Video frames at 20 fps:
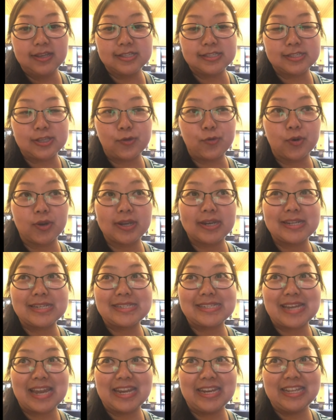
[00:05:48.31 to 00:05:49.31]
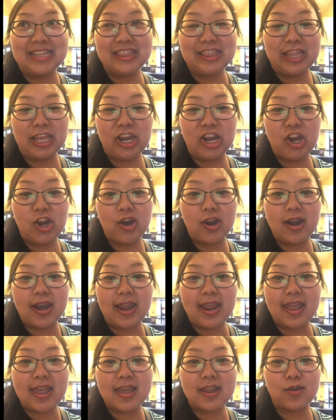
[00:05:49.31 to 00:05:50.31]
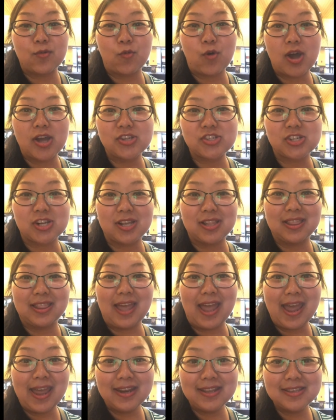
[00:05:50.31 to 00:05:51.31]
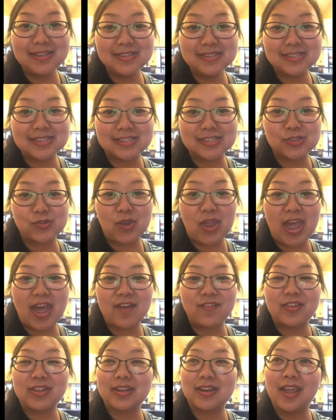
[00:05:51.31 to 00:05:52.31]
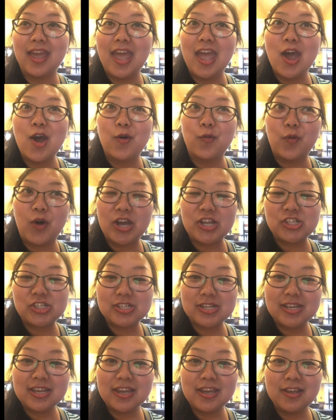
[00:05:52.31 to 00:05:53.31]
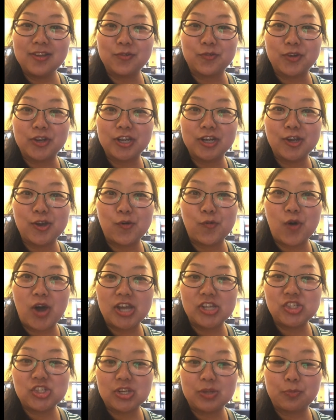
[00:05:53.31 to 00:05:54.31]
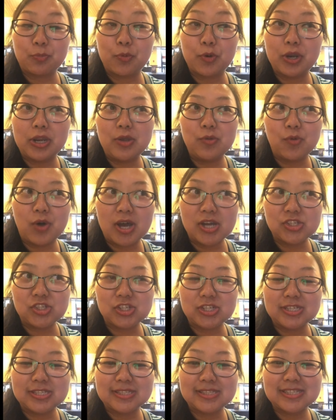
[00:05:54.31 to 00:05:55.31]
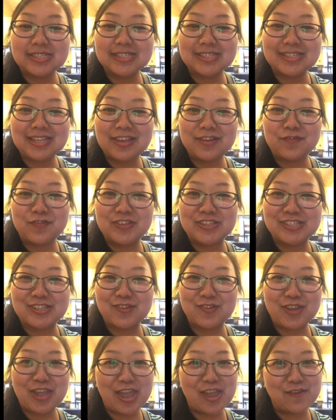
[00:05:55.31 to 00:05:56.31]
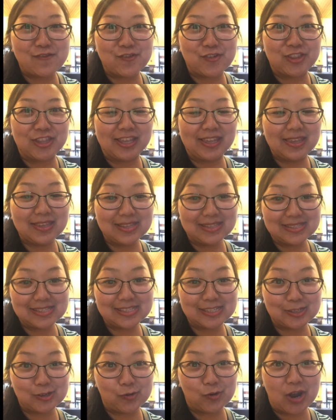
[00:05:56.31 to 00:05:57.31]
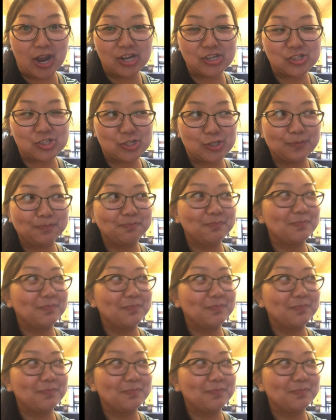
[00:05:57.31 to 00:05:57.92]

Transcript: So we're gonna dine in there and watch Aladdin. Since we haven't watched it yet, we're gonna watch it, pre-watch it, to see if it's okay for the kids to watch.